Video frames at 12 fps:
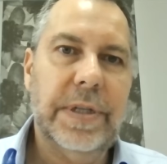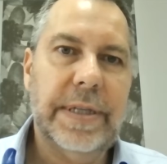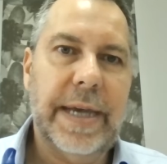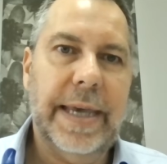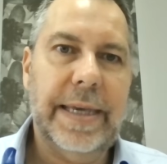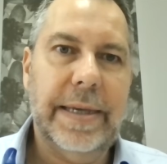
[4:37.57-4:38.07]
is
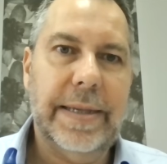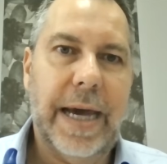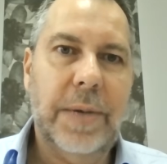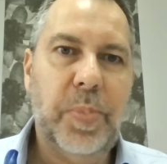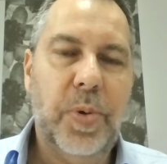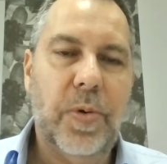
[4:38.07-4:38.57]
taking
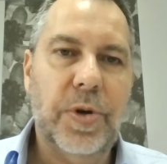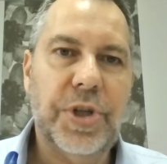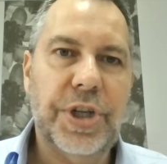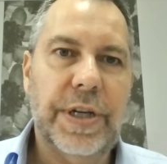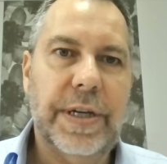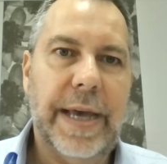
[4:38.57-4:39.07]
that
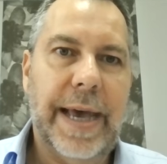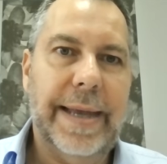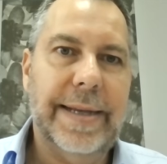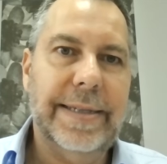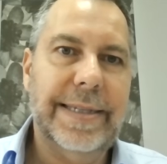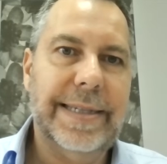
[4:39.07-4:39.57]
portion
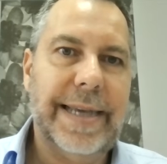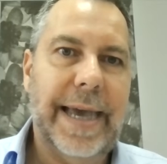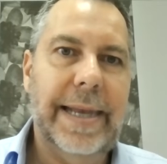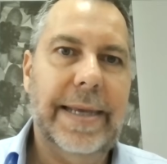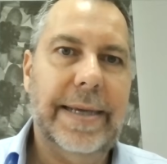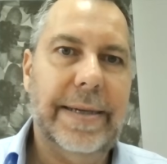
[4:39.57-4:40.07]
and it's
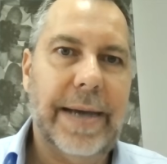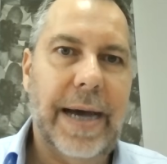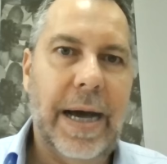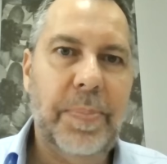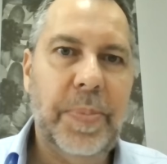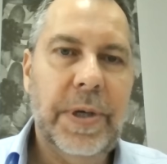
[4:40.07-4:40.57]
scaling it
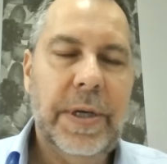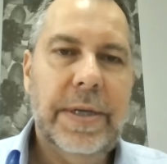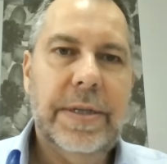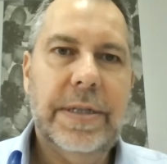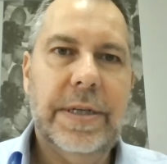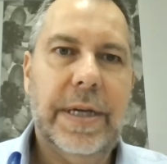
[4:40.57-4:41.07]
up
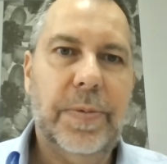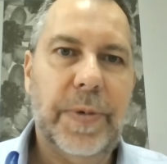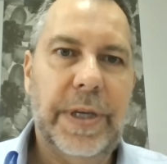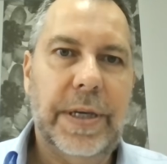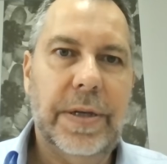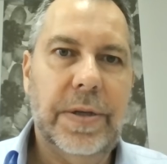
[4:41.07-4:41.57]
so that
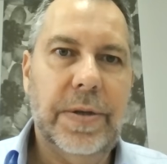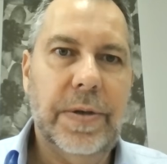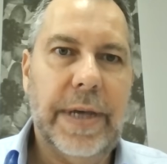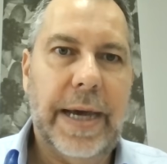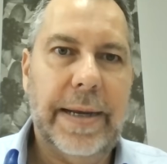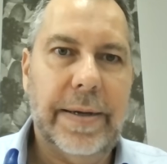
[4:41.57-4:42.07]
we can
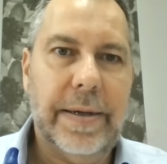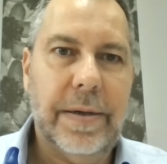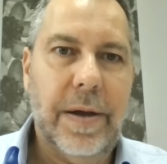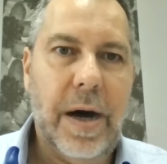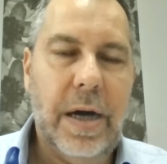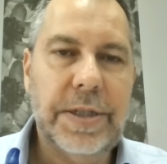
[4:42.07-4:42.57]
do that at a
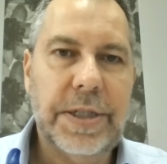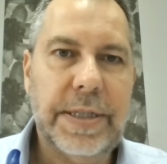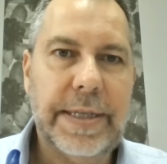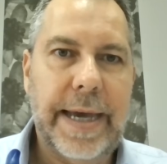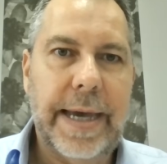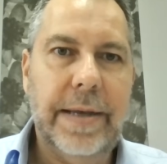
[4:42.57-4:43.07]
larger
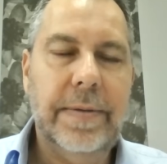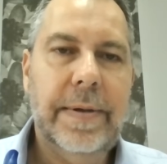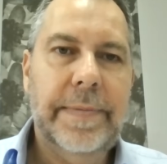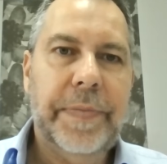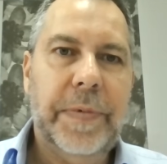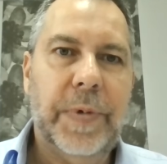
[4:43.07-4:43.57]
scale.
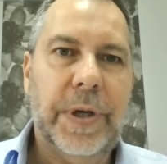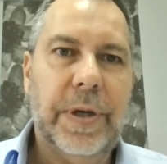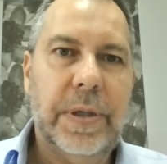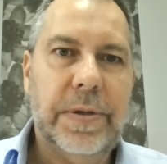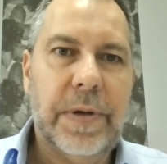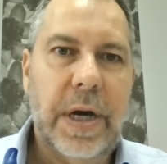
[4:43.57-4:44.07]
We're
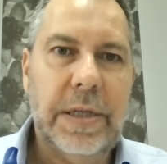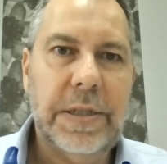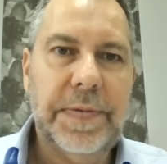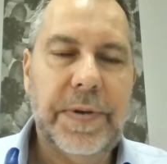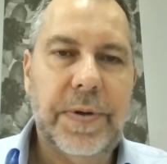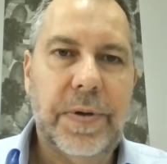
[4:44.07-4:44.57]
going to
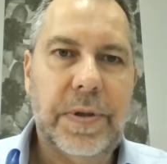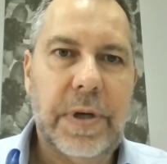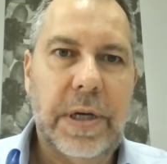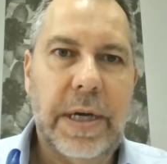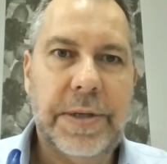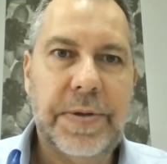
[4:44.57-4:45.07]
transfer or
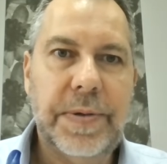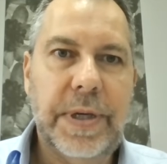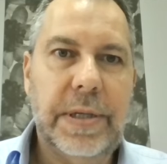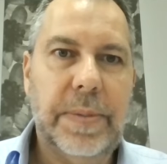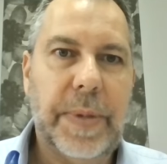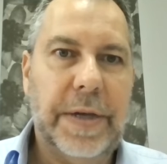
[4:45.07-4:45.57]

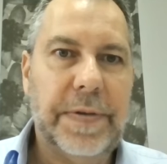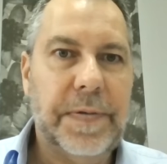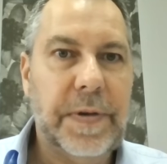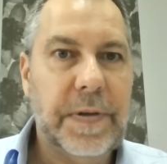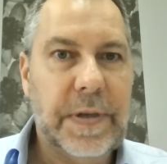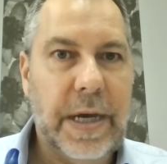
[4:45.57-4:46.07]
treat about
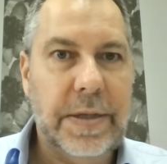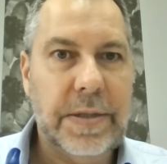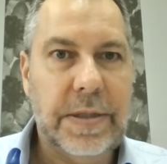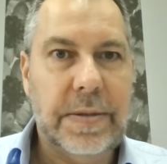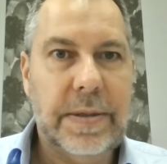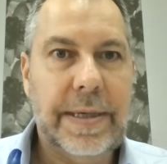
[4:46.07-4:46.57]

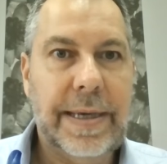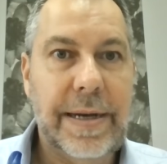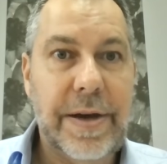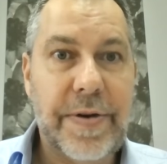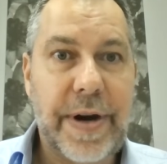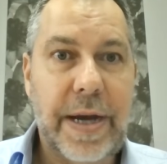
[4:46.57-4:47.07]
3,000
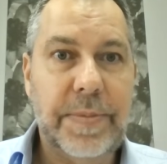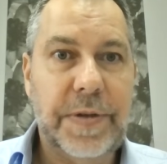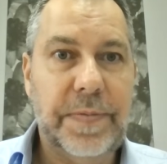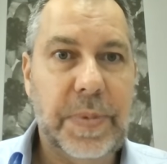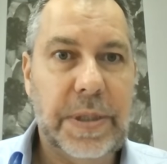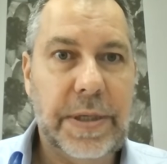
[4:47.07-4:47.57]

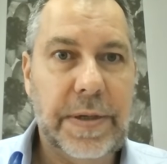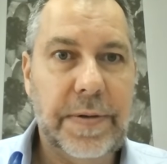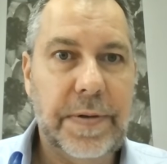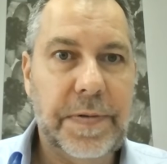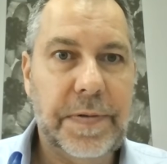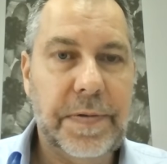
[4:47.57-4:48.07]
kilograms of
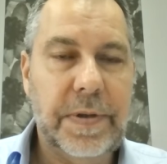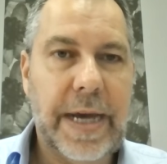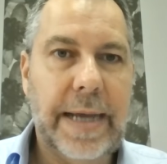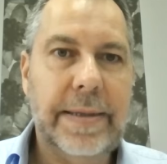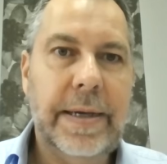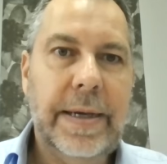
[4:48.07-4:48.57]
material through
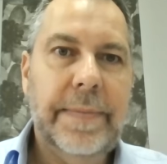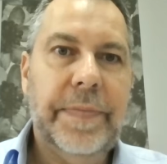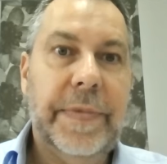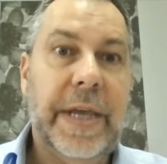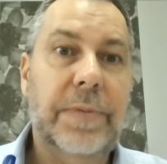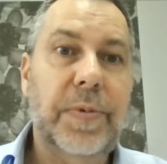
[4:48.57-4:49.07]
that.
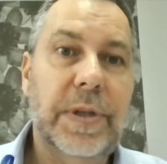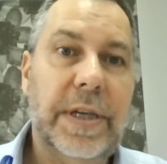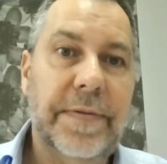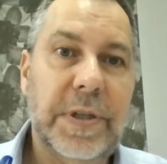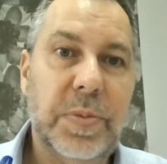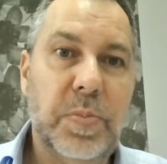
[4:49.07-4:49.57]
That will
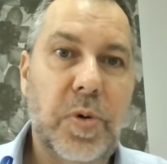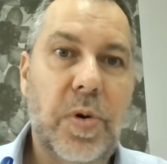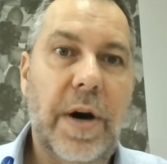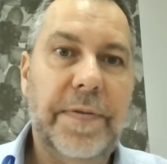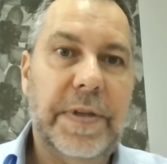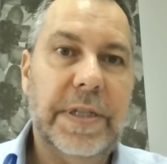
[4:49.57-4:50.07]
give us
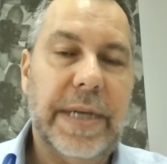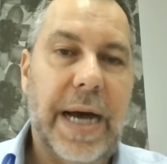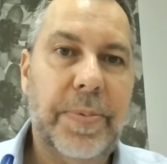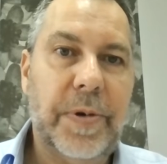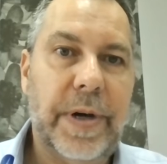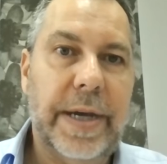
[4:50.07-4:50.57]
more of this
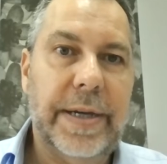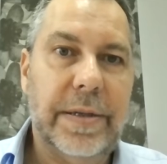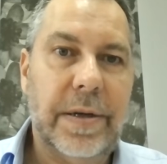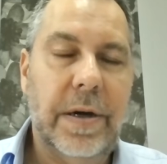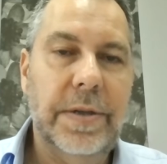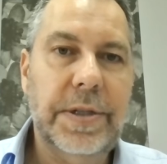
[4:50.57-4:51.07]

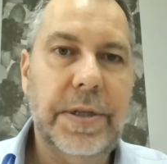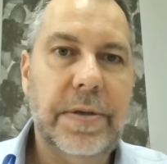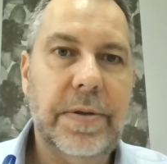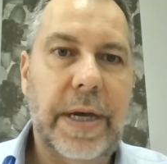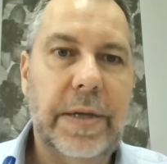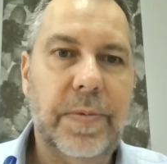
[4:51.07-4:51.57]
upgraded
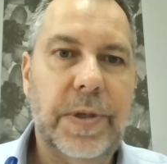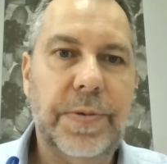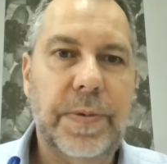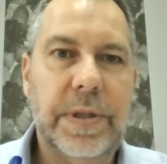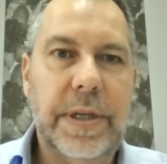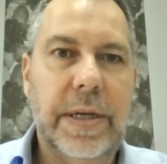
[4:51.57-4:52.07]
concentrate,
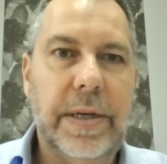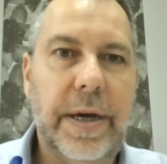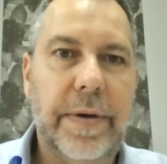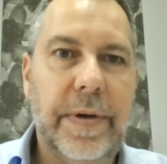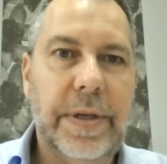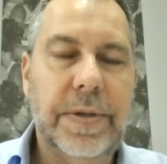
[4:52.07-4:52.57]
which will then
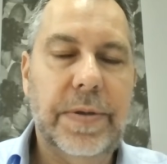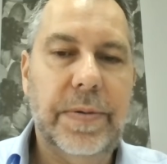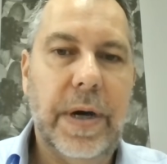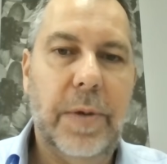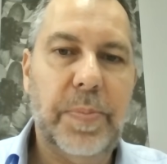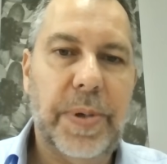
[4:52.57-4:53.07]
go
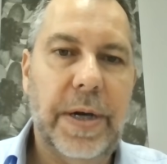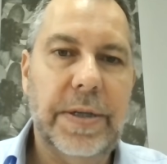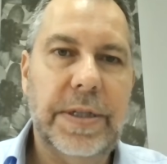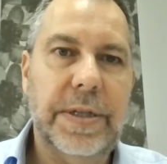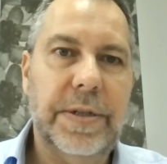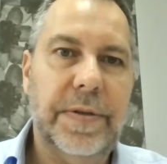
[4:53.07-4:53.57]
into our
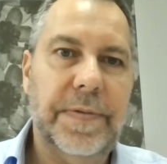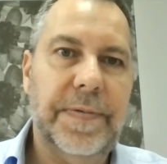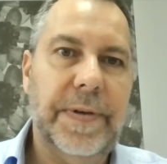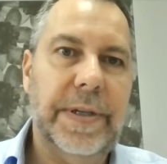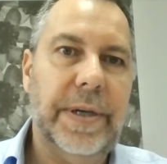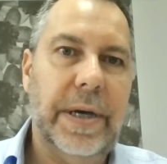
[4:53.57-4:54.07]
process to
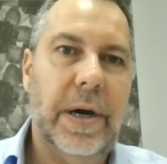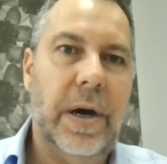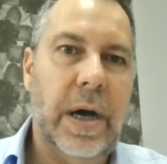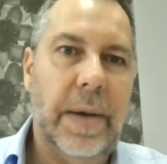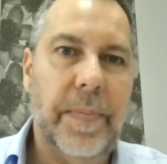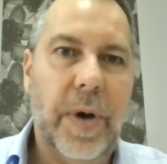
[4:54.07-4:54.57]
further
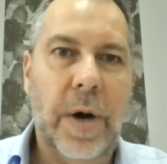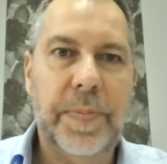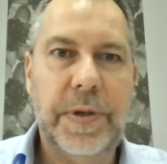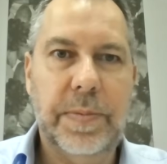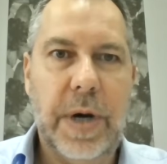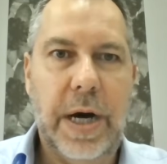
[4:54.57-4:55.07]

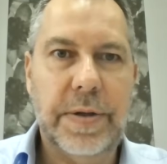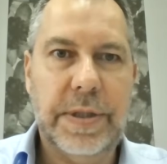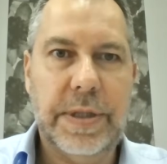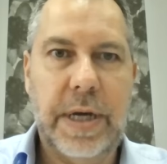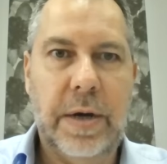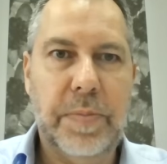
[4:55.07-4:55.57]

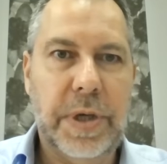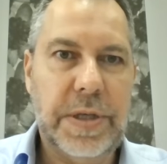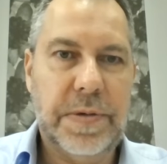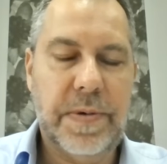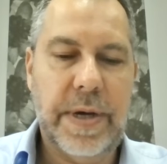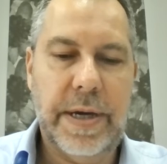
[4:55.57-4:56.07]
optimize our
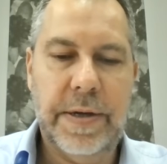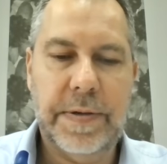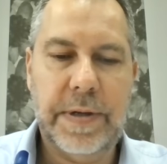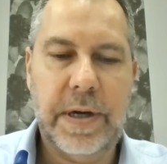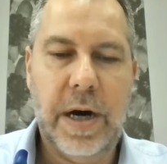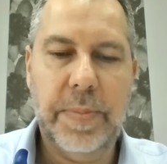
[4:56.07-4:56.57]
mixed rare
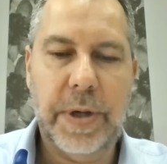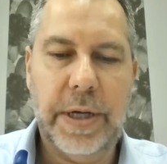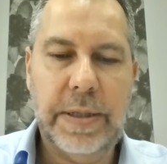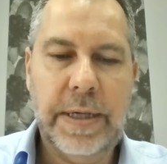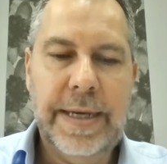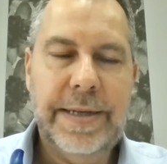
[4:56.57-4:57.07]
earth
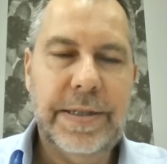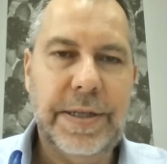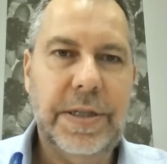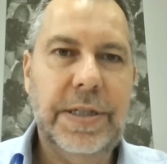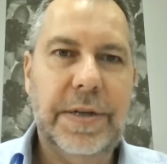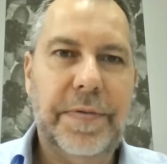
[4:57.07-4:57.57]
carbonate. So
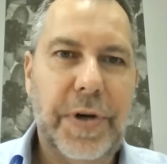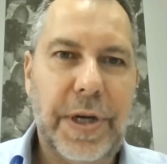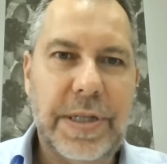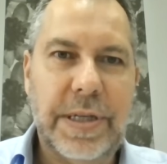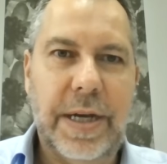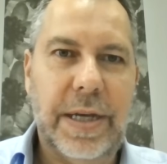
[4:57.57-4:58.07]
these are very
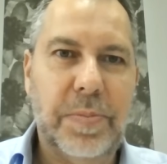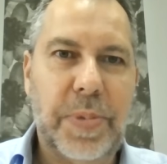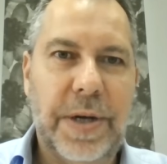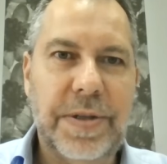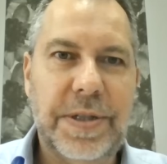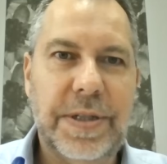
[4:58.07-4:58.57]
exciting
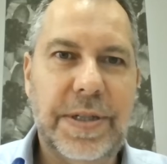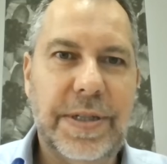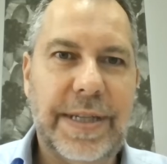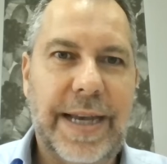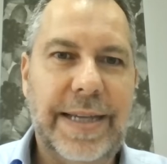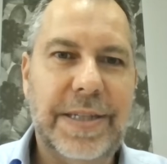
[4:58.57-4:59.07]

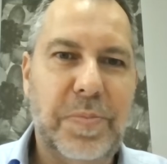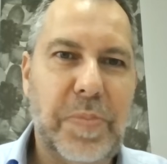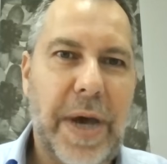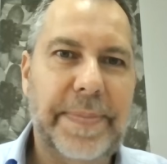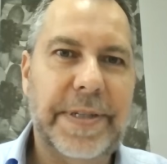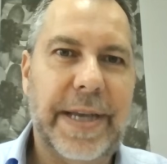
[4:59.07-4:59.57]
processes as it
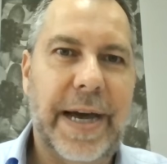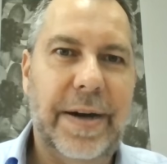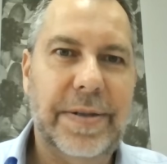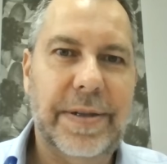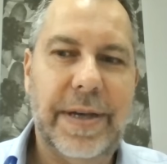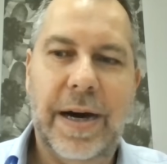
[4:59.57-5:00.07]
maps
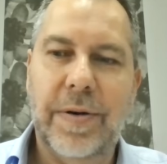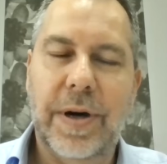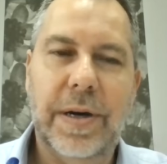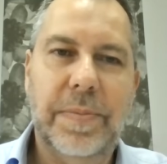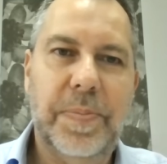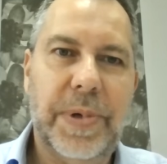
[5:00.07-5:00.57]
out
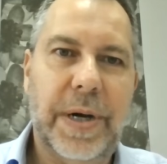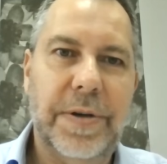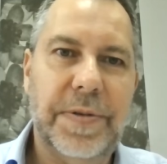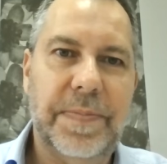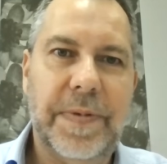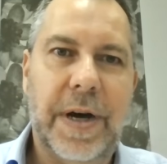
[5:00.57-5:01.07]
our
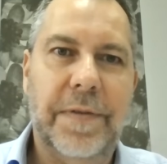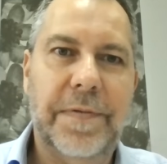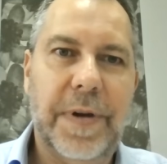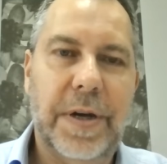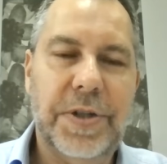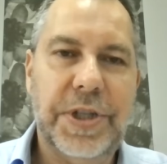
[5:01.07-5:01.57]

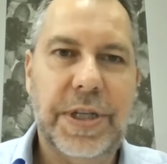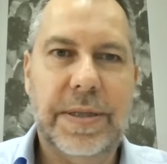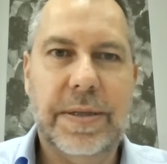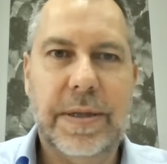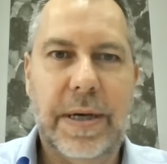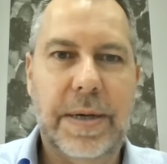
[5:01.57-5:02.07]
flow
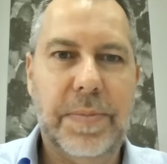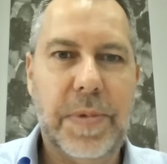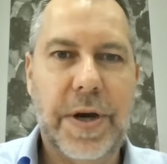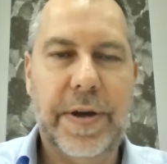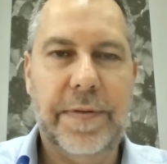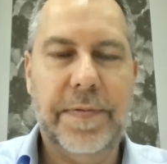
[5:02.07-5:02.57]
sheet
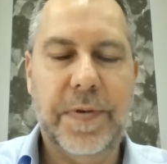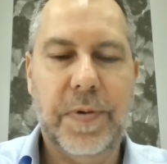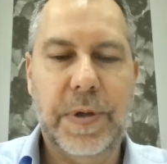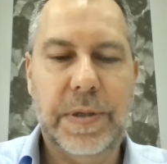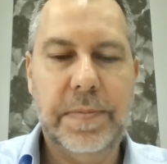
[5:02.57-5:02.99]
going forward.